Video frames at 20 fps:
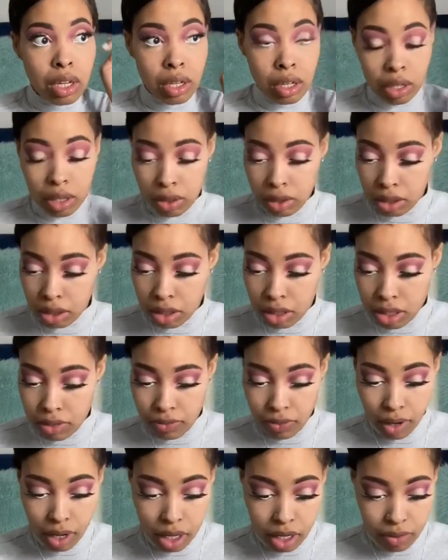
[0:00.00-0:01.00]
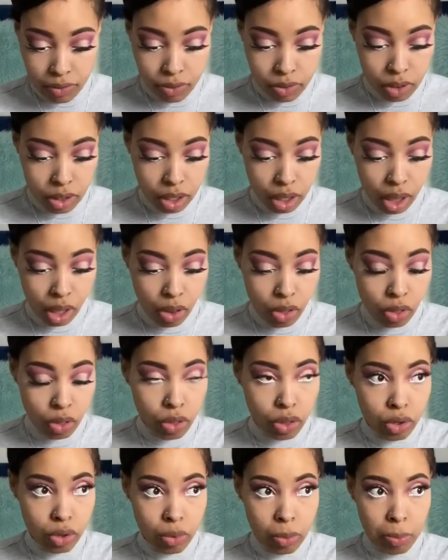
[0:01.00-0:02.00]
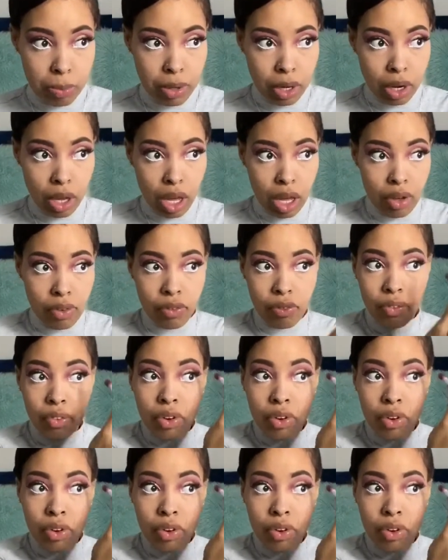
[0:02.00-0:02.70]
And then it's fine if you get like a little bit of